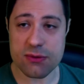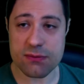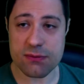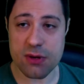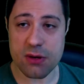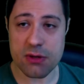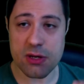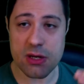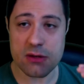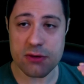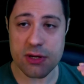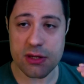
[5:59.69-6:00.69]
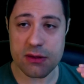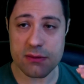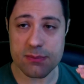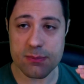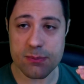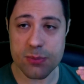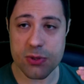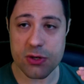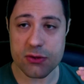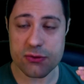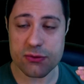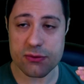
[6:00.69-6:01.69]
a very high grade,
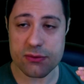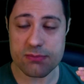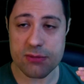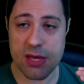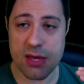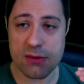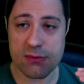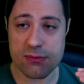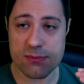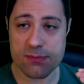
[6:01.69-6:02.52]
peers gave